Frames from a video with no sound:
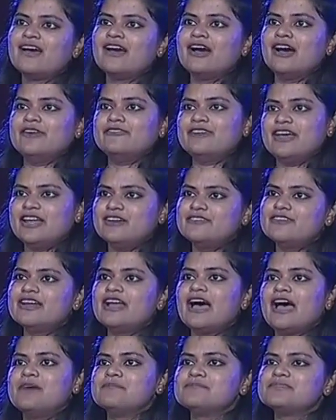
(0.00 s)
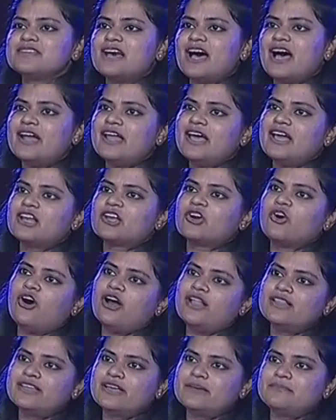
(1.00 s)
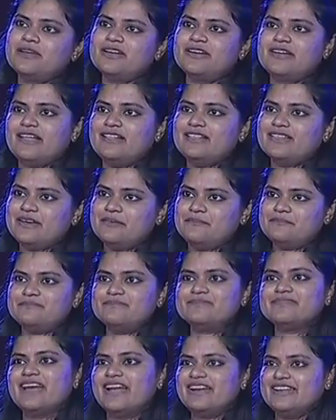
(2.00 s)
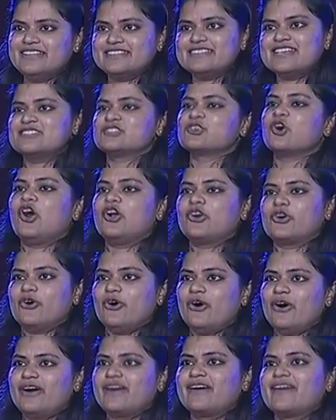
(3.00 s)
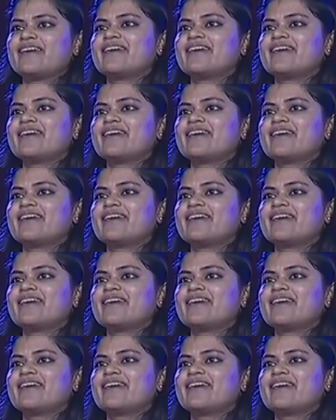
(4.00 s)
Whenever I am sad, I'll call them and tell them that this has gone wrong.